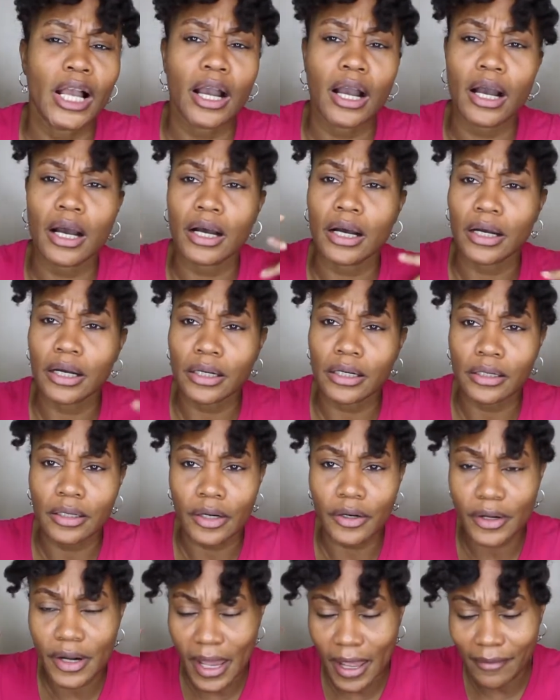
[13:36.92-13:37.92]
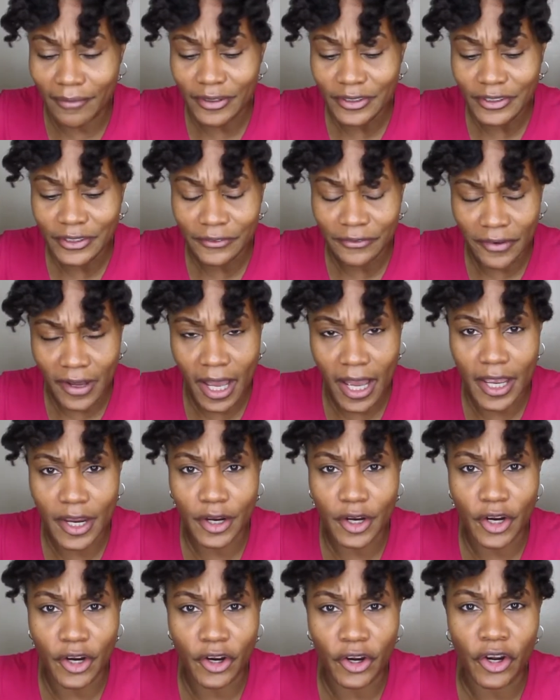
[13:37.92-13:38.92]
her having to
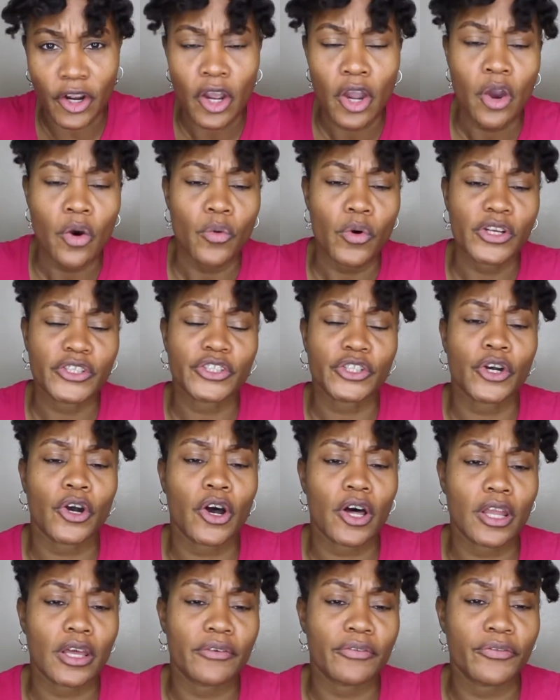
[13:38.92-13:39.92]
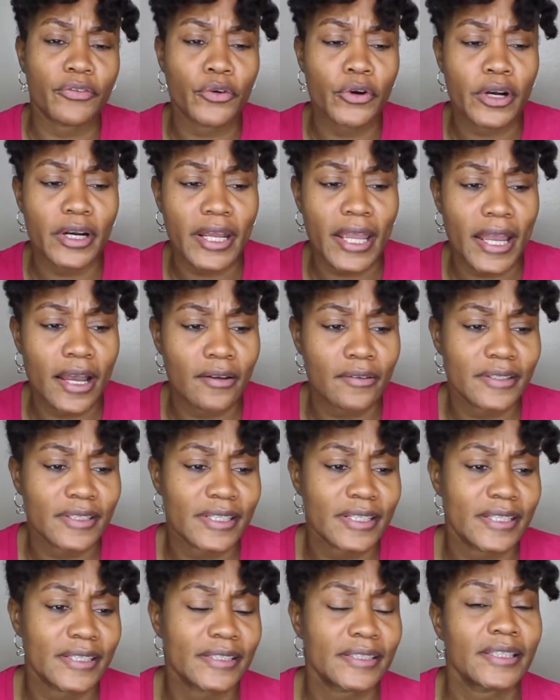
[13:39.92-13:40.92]
fire, what you call it, for
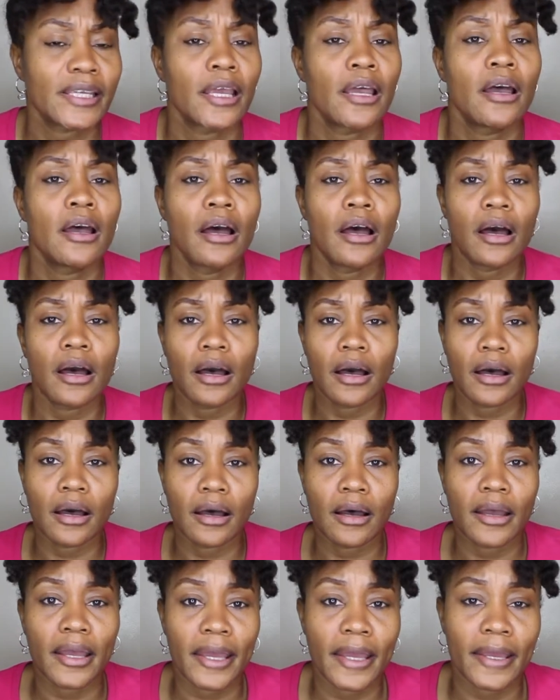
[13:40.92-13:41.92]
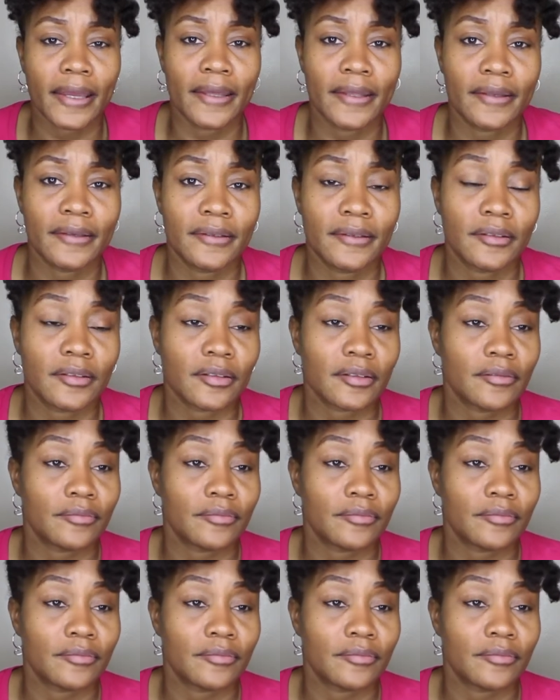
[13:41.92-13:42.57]
Countess, and